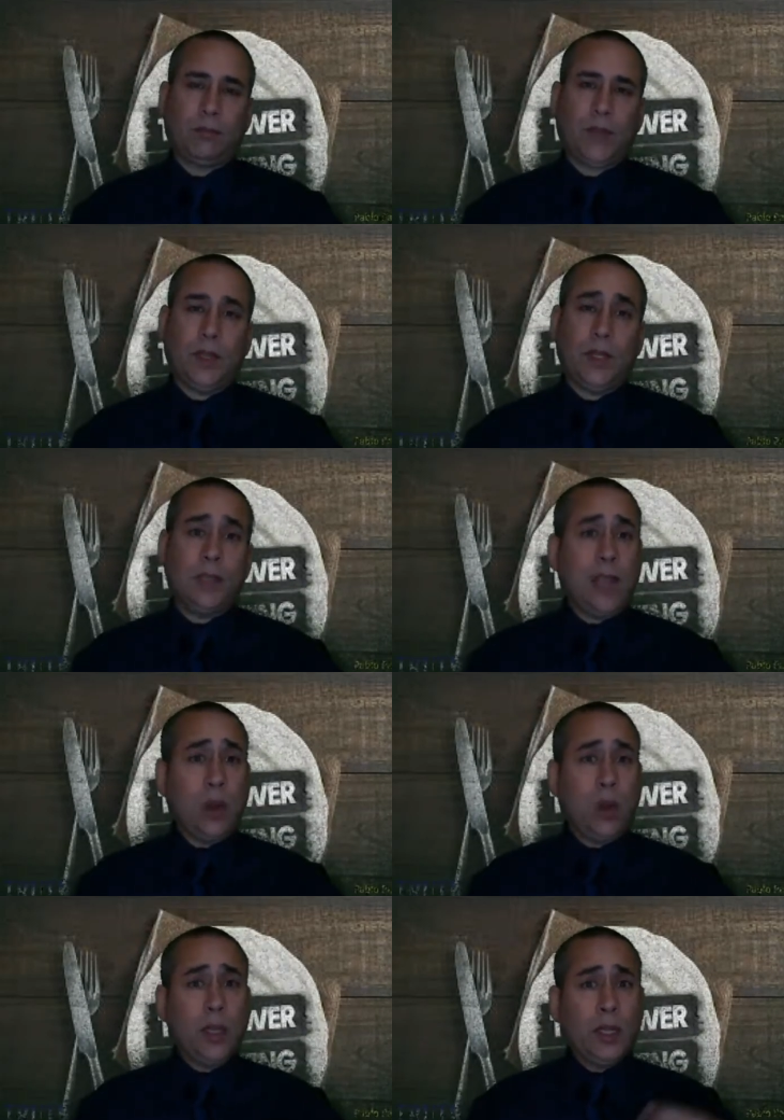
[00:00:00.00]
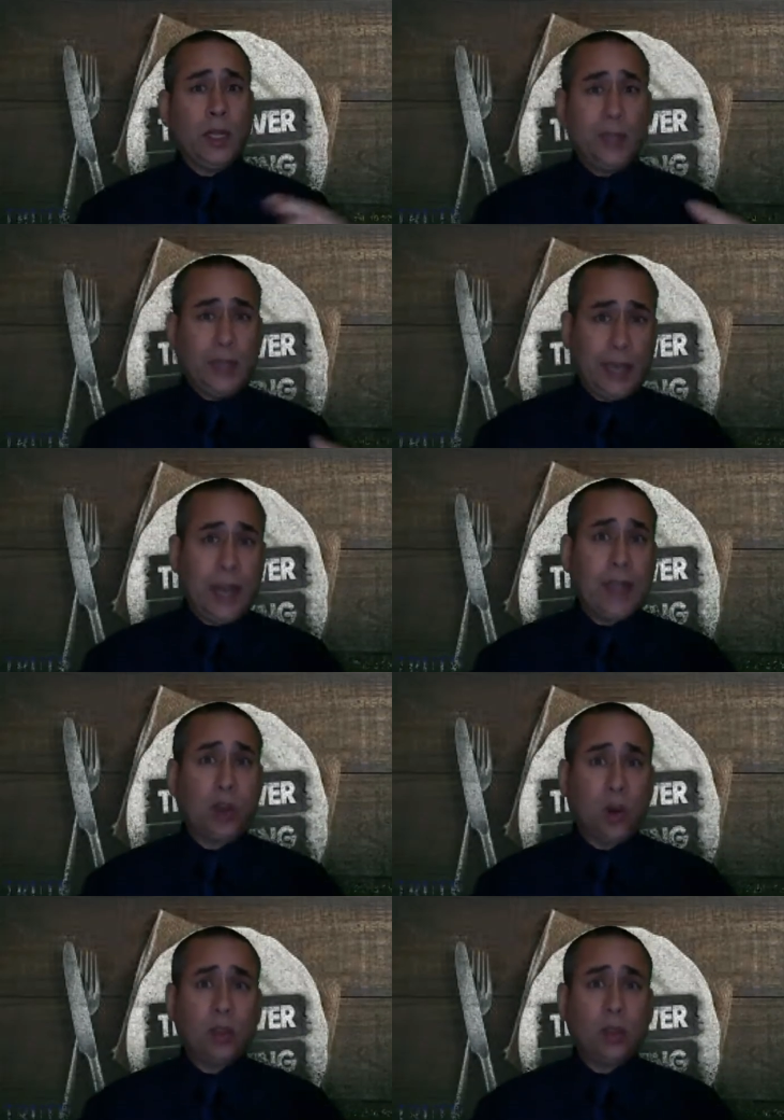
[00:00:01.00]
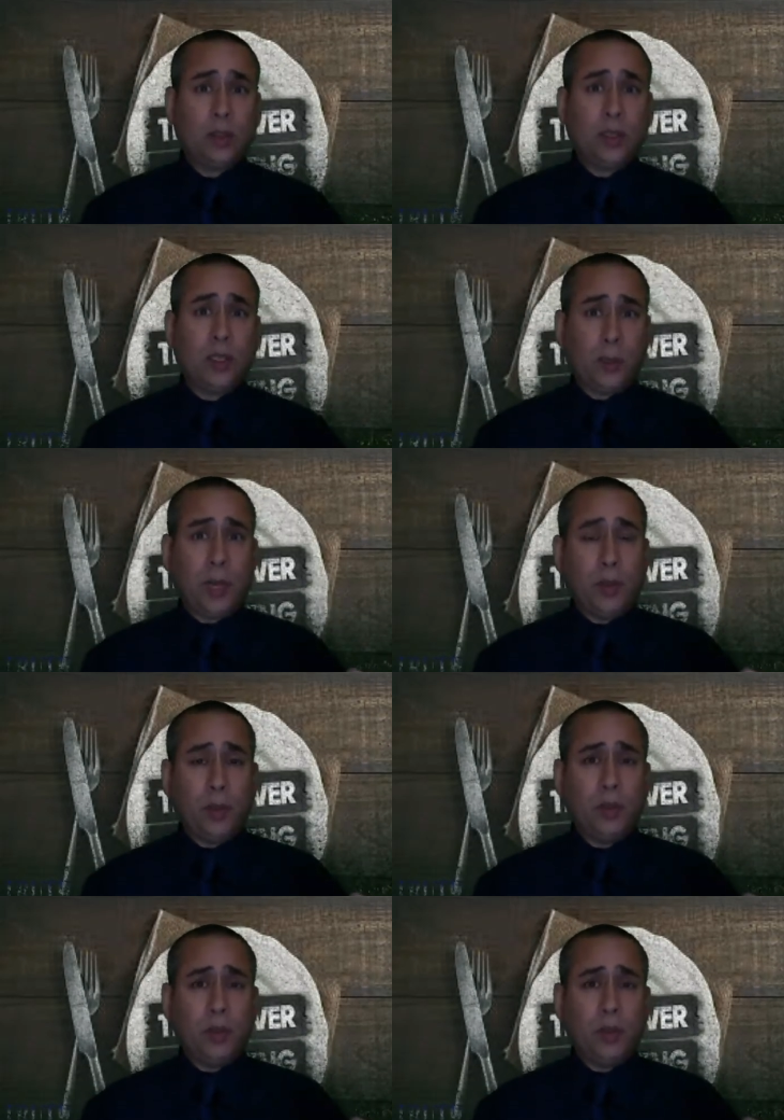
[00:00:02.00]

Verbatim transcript: Isn't that what the king told to his people